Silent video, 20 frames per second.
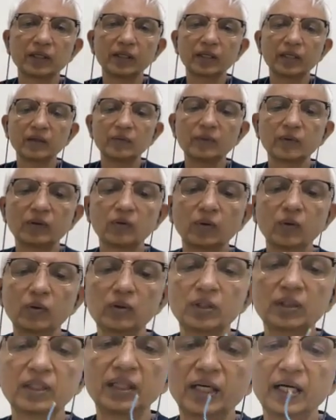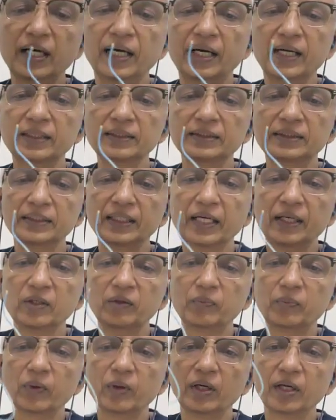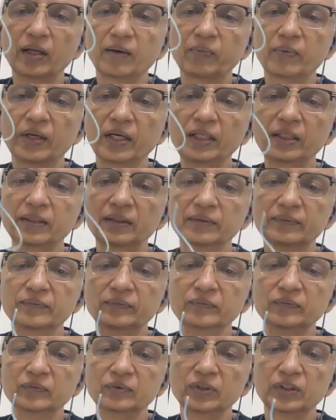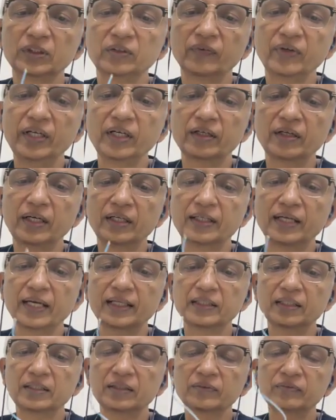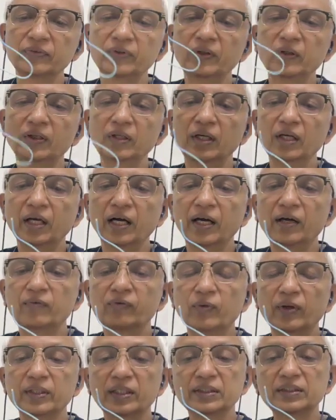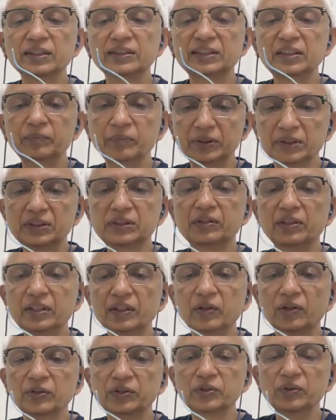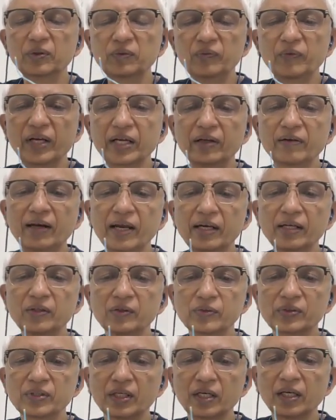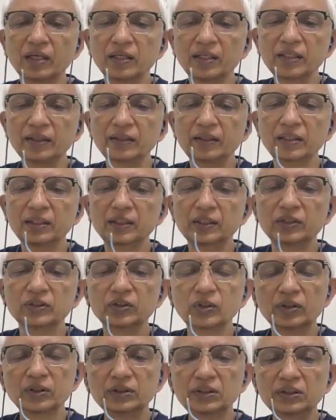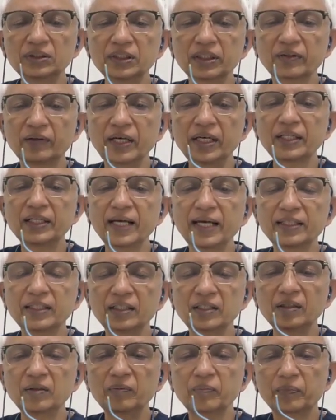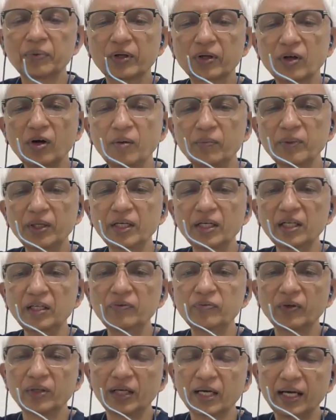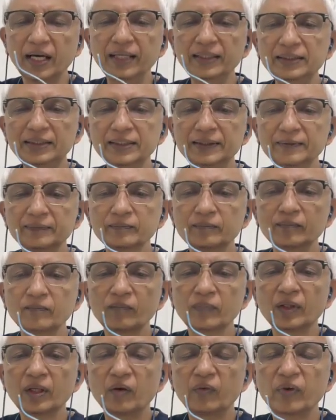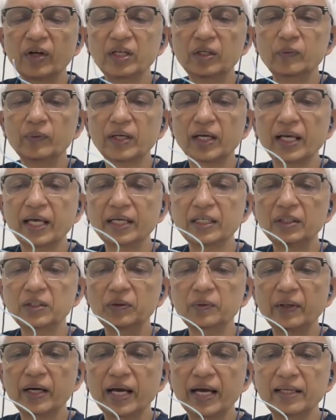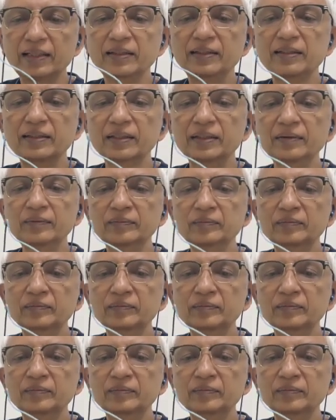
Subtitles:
it will hook the arch and you pull it up, right? It's a very great catheter for unfold. There's a Simmons 3 also, very rarely used in India. So this is a great catheter predominantly for the arch when you would like to enter